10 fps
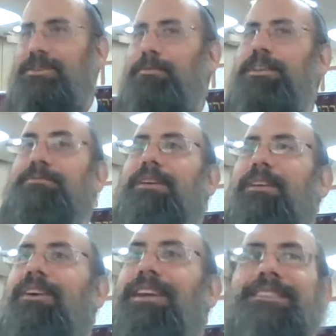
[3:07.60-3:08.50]
Listen,
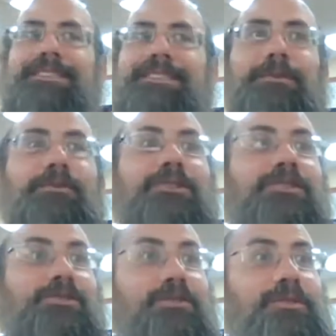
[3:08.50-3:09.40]
Karedits. Somebody wrote
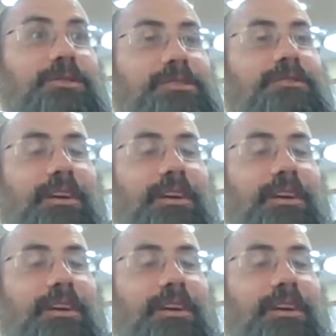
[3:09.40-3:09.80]
a truth to listen,